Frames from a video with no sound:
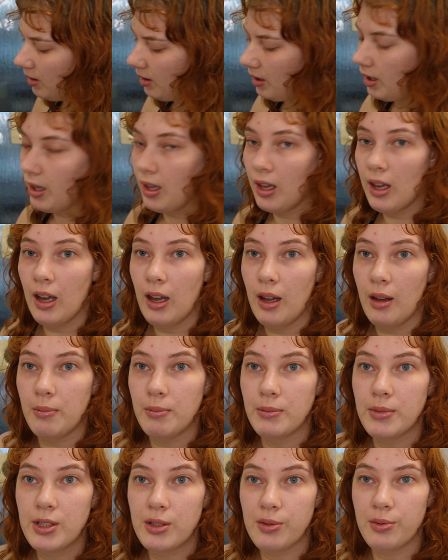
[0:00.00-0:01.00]
It
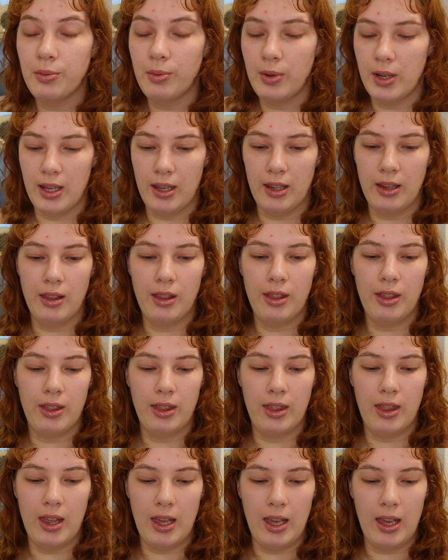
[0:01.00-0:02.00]
comes
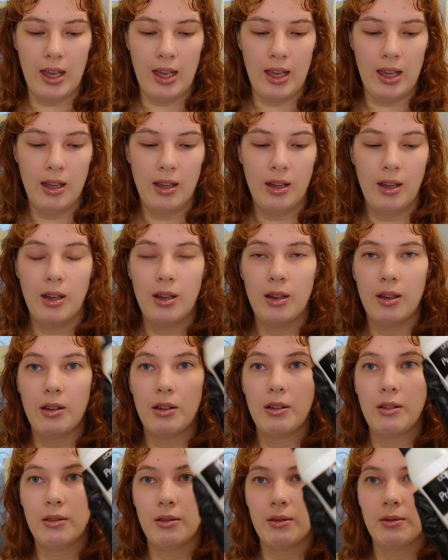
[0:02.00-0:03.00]
with the
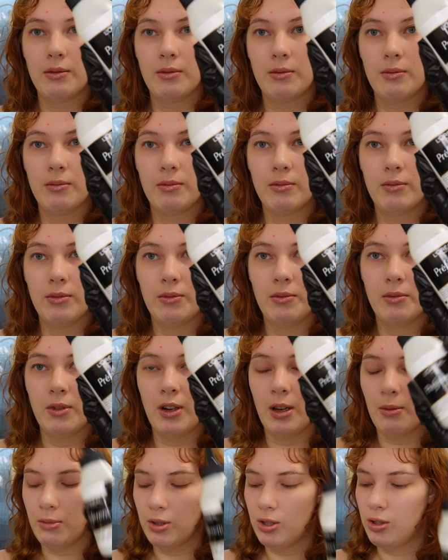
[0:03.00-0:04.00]

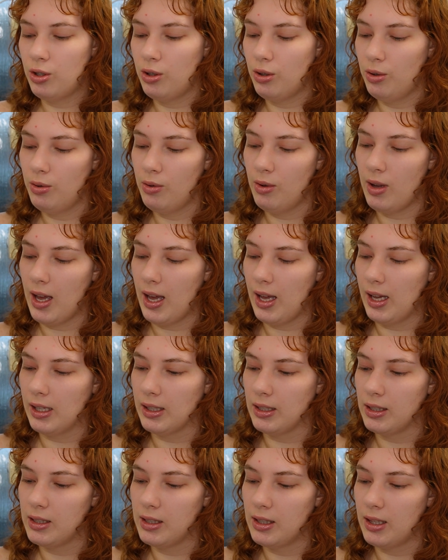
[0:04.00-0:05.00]
number 2
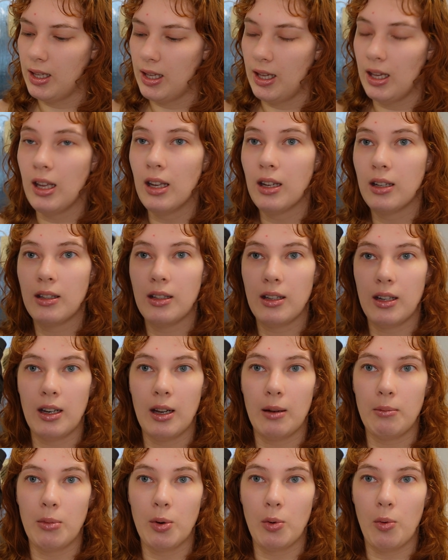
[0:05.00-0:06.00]
and the
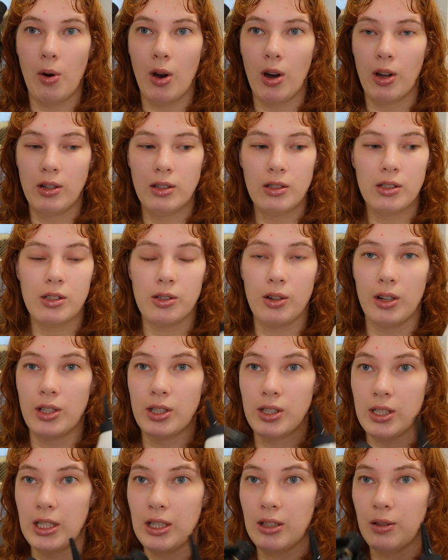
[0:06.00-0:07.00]
number 1, so I
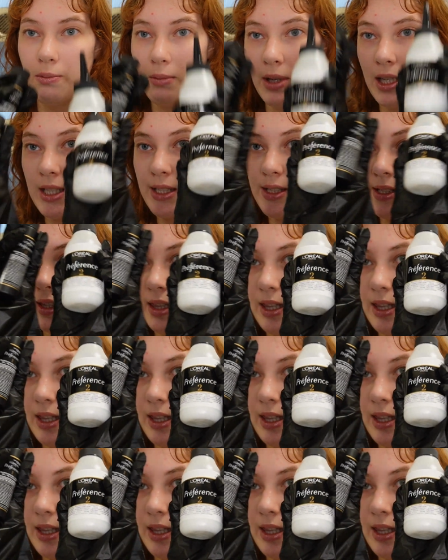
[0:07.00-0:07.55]
just need to mix